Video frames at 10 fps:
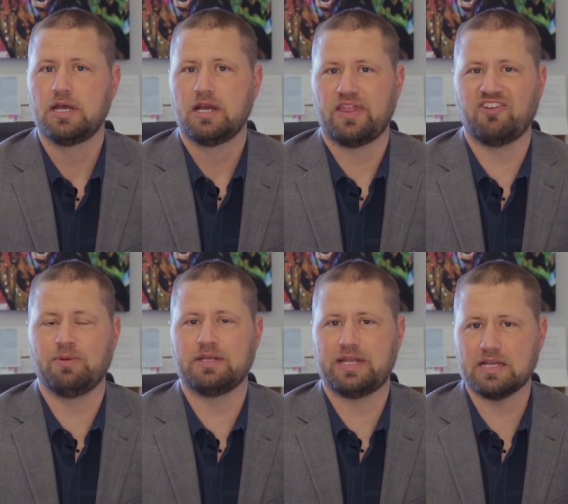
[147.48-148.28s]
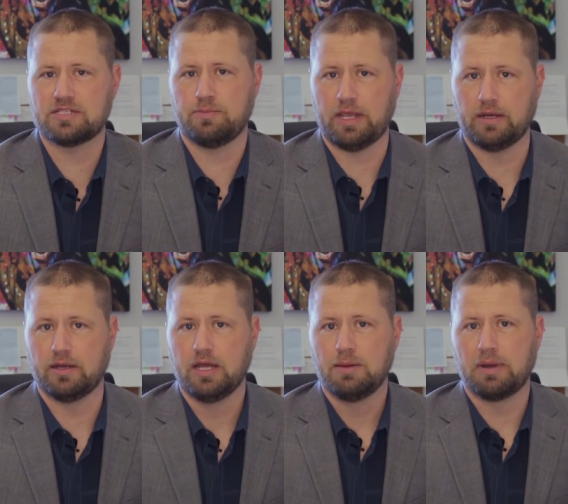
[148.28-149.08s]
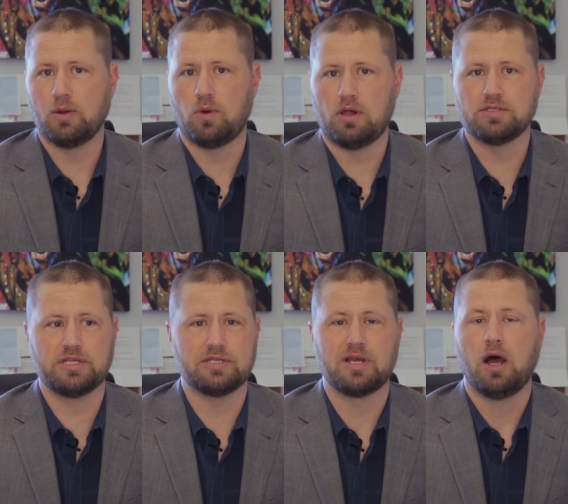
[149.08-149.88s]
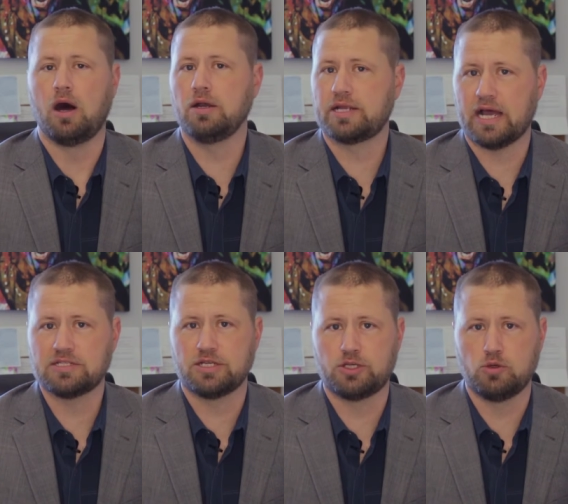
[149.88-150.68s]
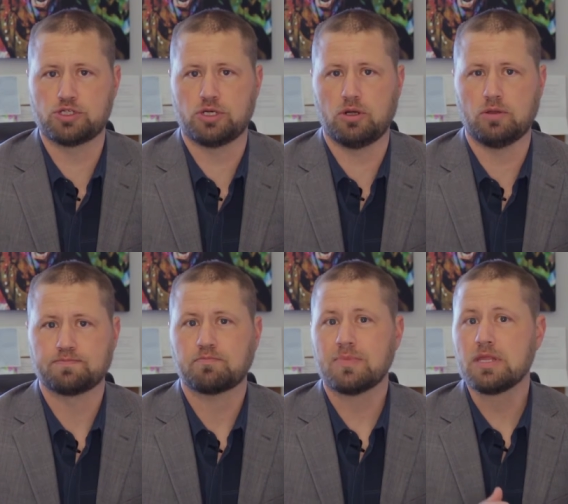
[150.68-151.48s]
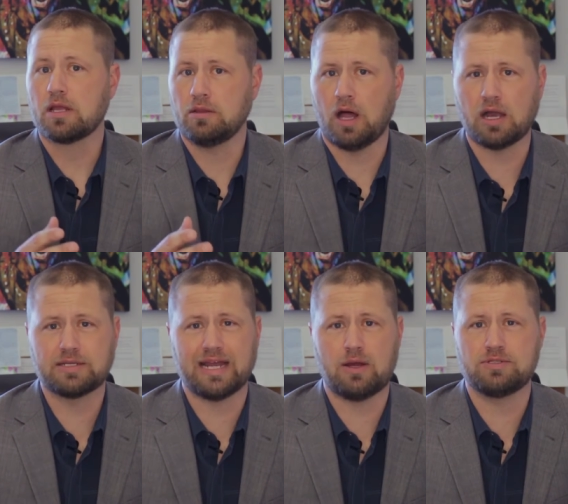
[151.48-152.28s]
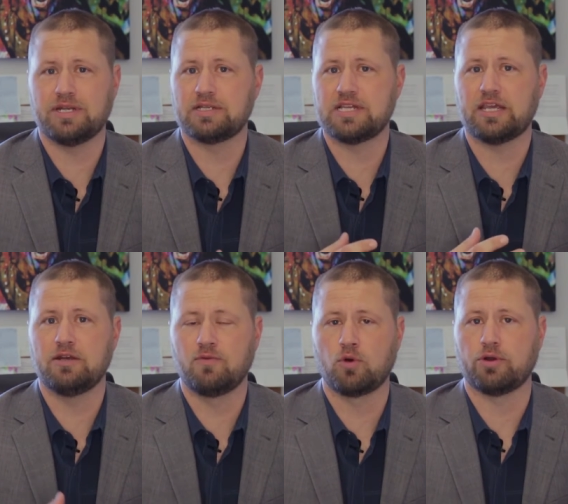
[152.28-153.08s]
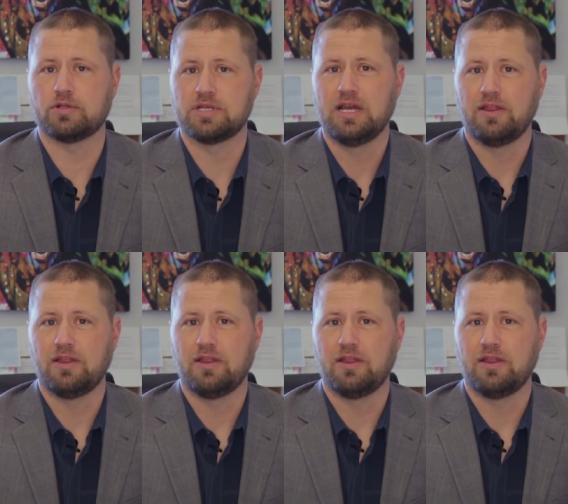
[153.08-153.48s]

that have been decimated by Walz's unconstitutional lockdowns and executive orders.